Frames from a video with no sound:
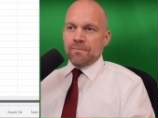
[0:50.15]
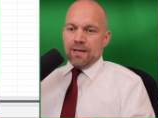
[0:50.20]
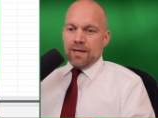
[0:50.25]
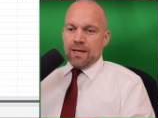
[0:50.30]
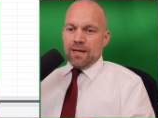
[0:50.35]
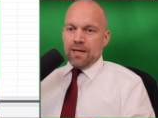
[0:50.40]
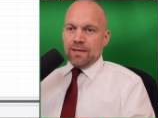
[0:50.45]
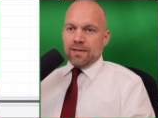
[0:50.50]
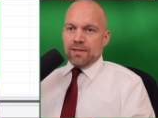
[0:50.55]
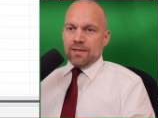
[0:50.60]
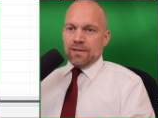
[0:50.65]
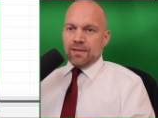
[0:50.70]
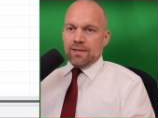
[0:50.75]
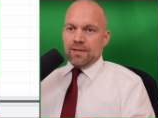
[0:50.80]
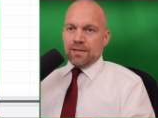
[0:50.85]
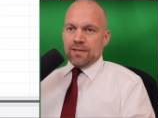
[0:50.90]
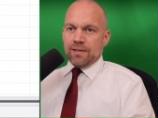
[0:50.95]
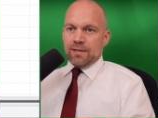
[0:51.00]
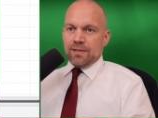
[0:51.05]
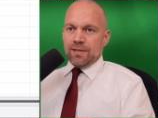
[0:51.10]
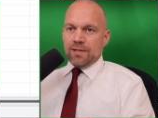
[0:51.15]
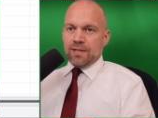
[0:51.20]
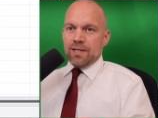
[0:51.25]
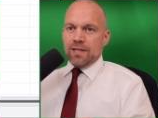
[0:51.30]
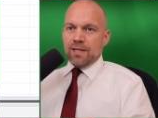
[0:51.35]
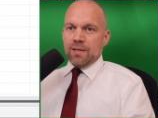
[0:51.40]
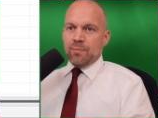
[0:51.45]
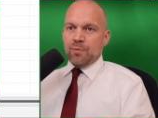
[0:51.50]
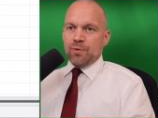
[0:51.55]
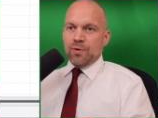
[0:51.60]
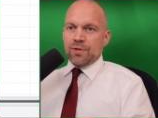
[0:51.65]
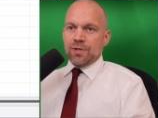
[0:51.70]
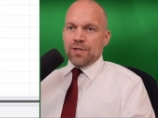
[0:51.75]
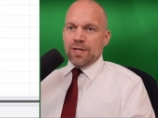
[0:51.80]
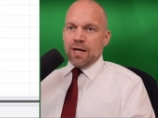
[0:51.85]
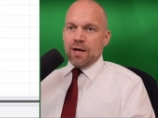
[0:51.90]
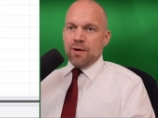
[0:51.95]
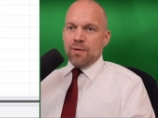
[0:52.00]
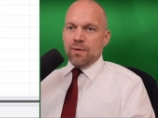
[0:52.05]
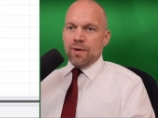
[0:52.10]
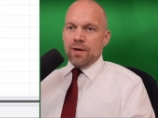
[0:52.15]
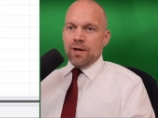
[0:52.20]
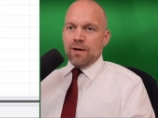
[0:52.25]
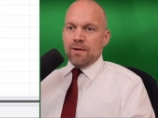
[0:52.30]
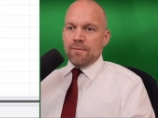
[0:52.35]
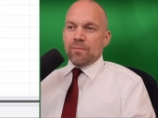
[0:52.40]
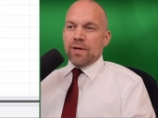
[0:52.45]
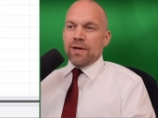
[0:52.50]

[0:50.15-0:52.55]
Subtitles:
and this is here the print area.